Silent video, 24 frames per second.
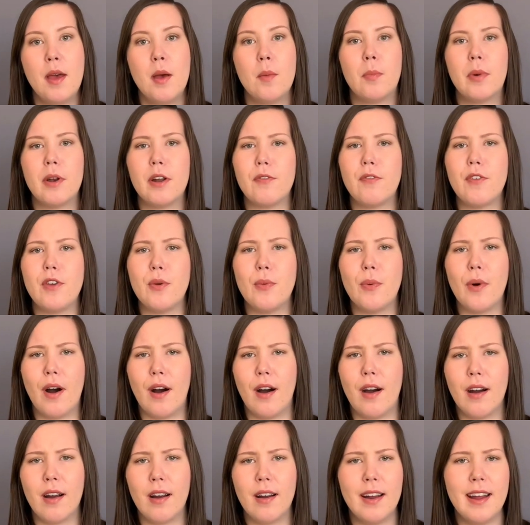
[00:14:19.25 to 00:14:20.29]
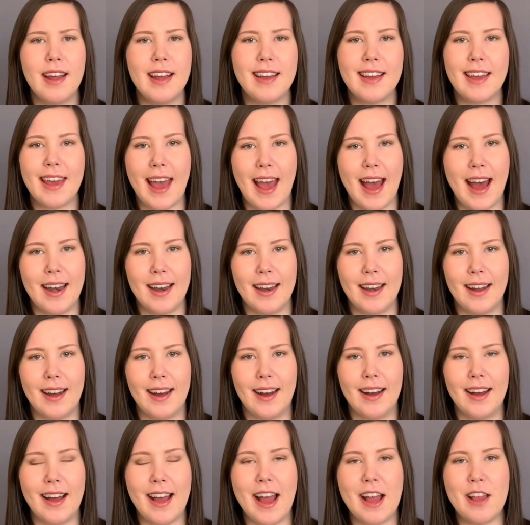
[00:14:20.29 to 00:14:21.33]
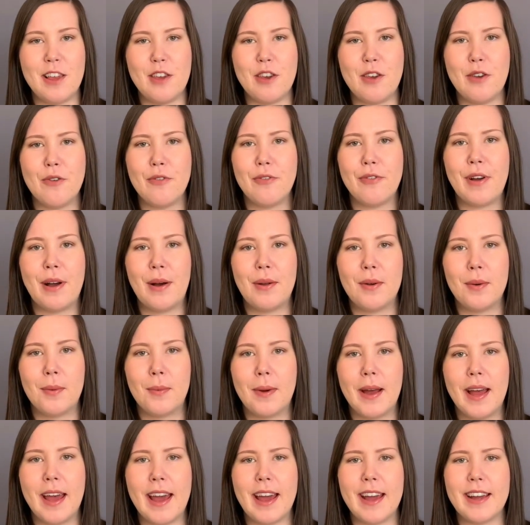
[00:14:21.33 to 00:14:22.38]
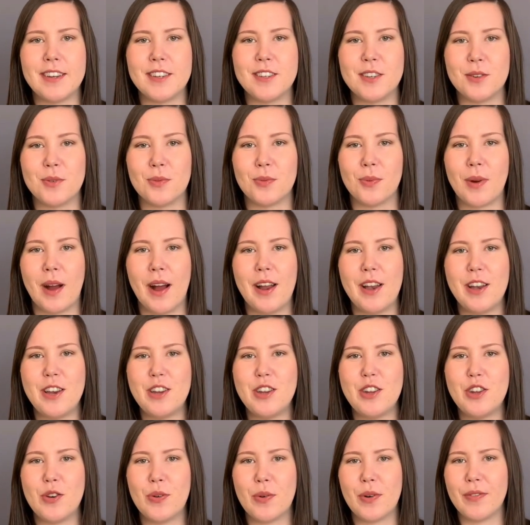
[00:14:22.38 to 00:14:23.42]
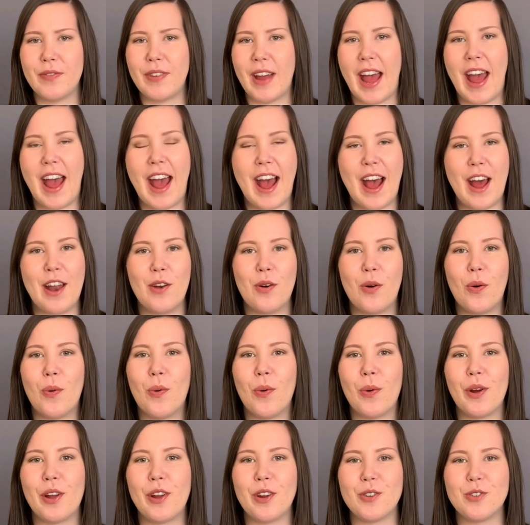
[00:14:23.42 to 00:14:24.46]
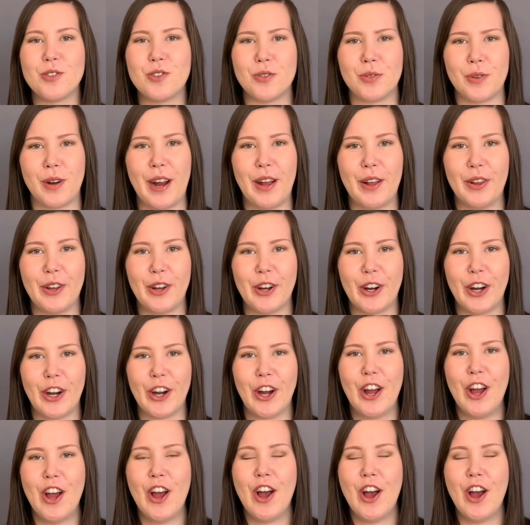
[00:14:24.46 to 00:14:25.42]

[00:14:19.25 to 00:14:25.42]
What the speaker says: But if you are in Canada and you found a way to run your van or your trailer